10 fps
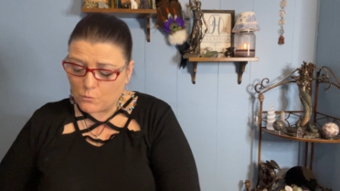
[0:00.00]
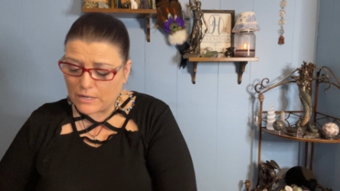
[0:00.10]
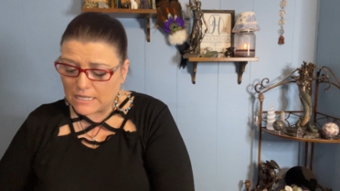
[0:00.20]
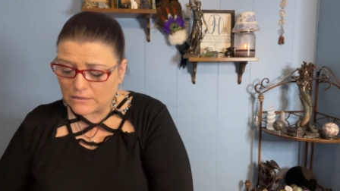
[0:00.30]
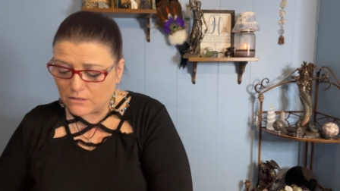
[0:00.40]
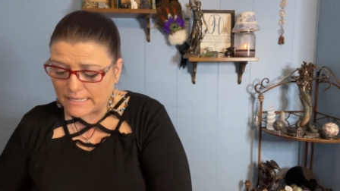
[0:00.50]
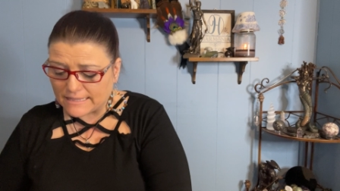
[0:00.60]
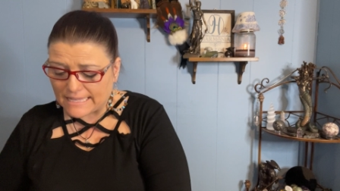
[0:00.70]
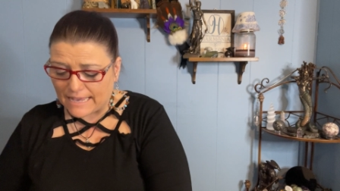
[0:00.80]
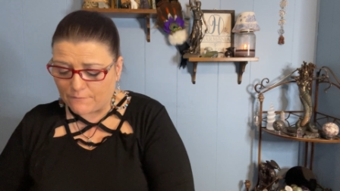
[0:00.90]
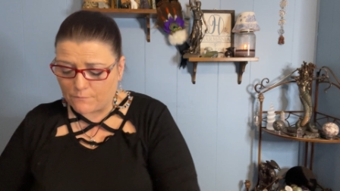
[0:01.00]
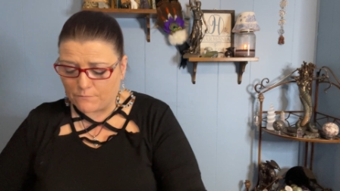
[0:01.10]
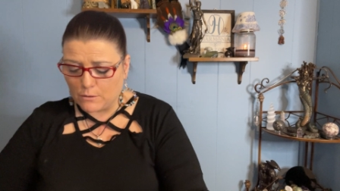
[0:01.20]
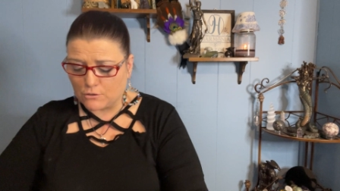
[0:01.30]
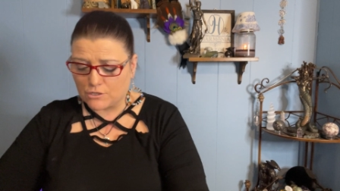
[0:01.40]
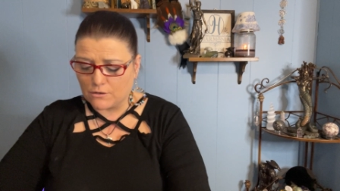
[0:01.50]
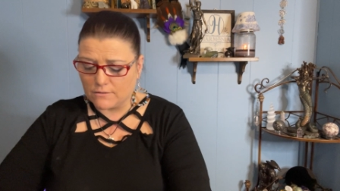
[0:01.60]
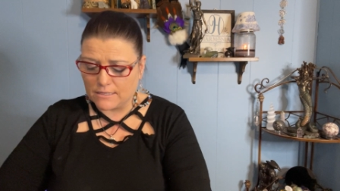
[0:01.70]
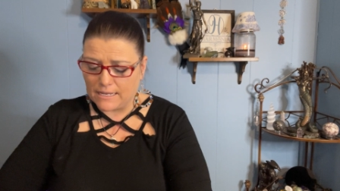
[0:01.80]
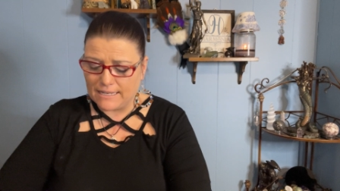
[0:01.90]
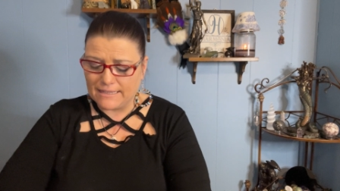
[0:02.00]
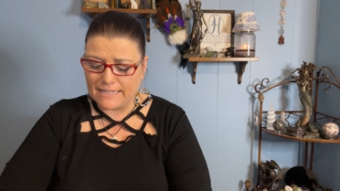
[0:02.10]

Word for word: We can look at that most certainly in